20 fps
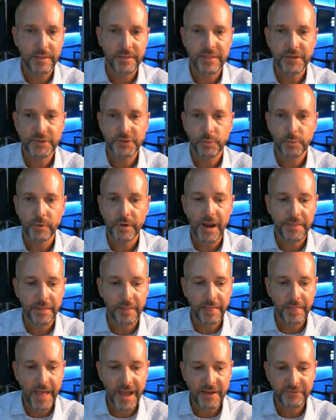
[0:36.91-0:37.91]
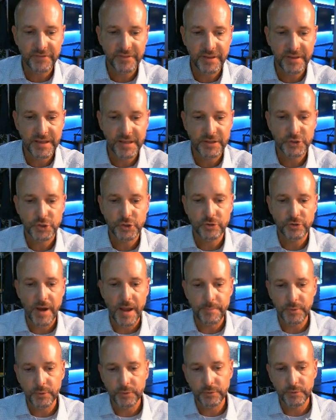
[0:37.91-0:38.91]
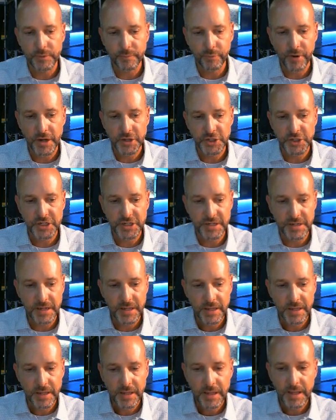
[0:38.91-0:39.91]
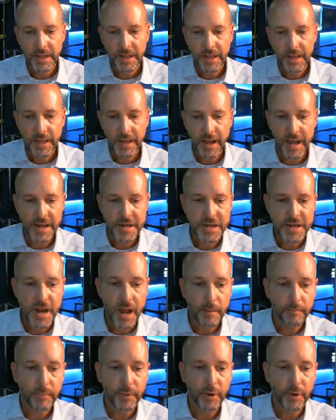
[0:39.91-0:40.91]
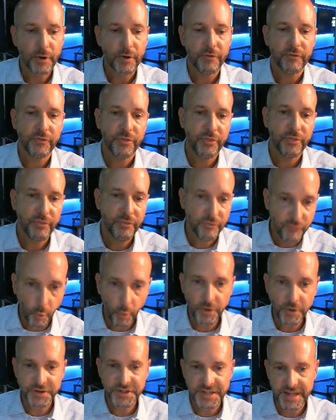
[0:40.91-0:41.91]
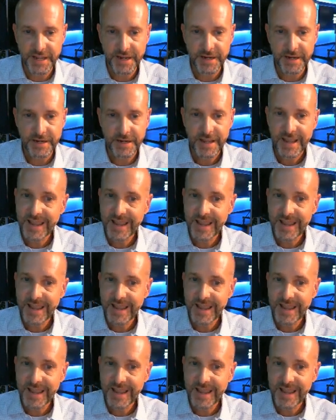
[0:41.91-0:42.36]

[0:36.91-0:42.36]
This one on the left is tropical depression uh, number 14.